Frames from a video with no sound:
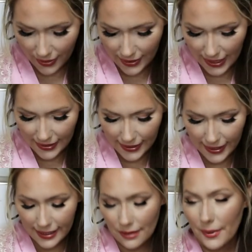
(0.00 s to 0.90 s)
the next
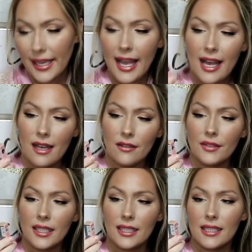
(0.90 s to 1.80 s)
item I have
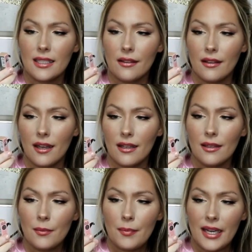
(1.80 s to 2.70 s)
is
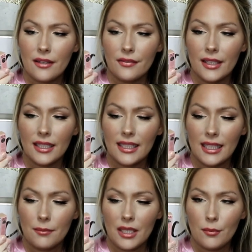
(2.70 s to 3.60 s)
the Benefit
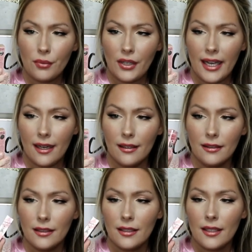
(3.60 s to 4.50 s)
Gimme Brow.
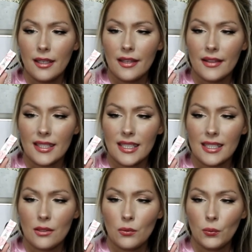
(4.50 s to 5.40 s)
This is
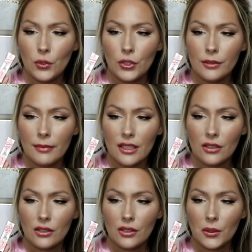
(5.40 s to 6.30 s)
in Warm
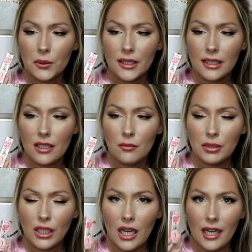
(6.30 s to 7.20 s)
Golden
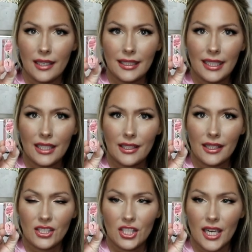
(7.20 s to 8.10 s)
Blonde in the
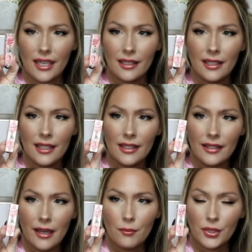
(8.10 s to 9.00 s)
shade
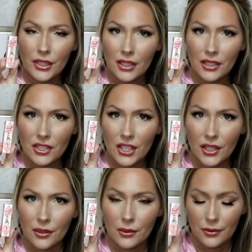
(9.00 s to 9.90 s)
number
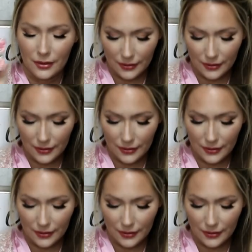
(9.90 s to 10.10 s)
2.